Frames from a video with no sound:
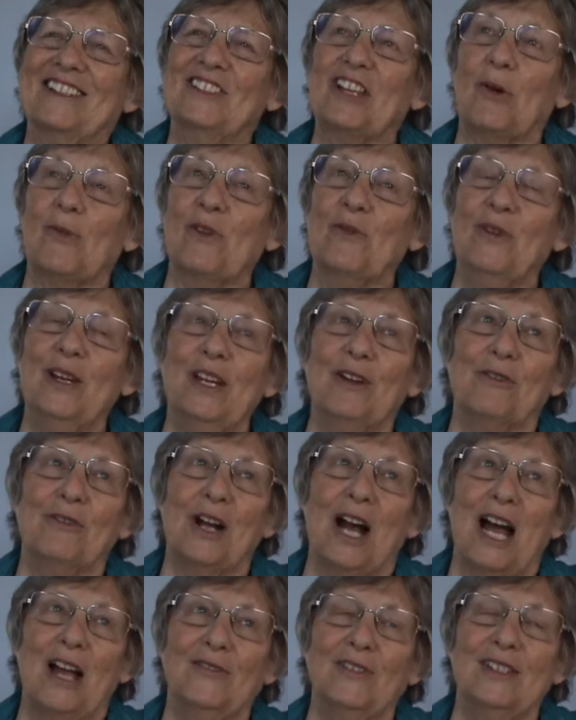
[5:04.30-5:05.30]
so when we
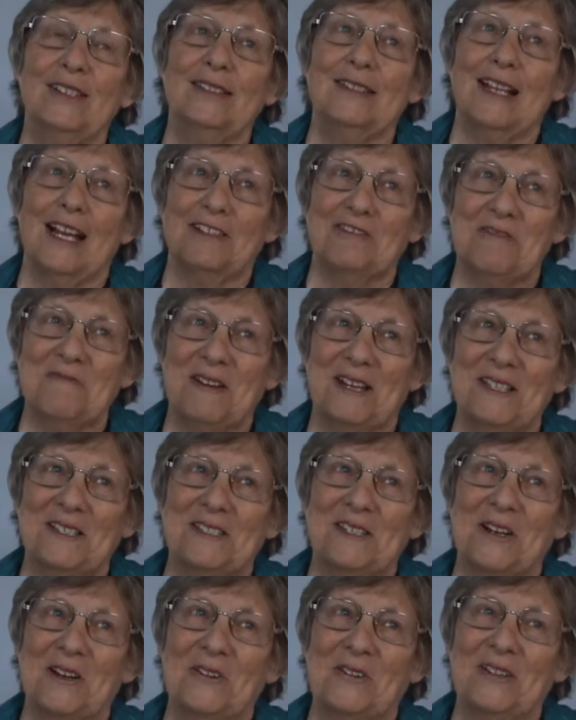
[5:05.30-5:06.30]
arrived in
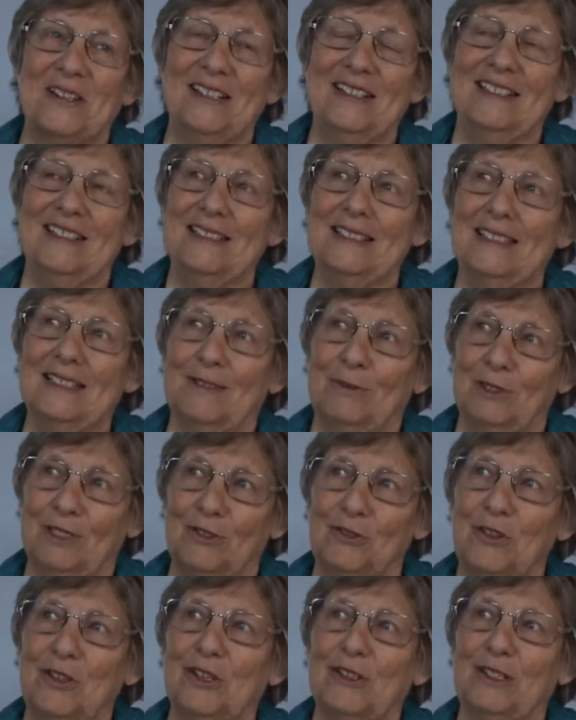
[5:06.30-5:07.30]
Sacramento, it was
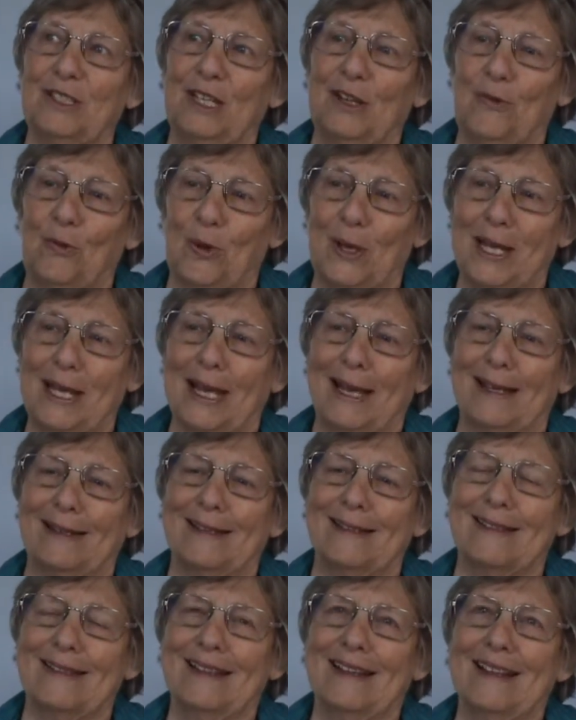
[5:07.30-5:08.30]
New Year's Eve
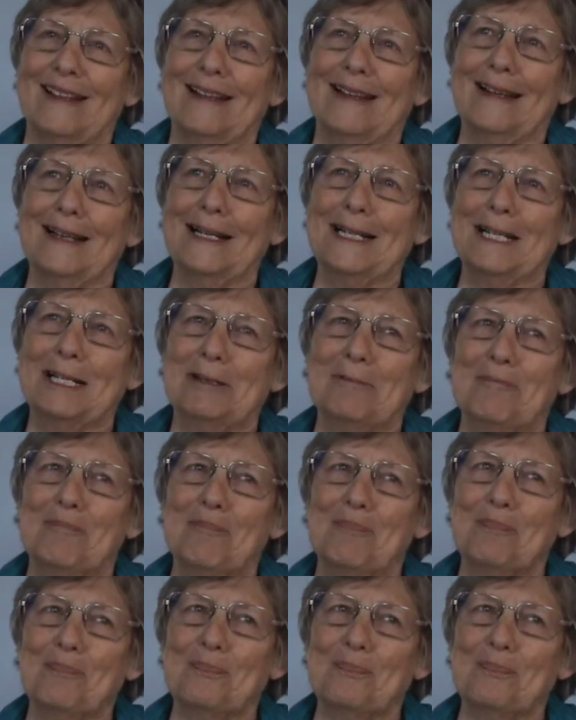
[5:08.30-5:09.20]
weekend, I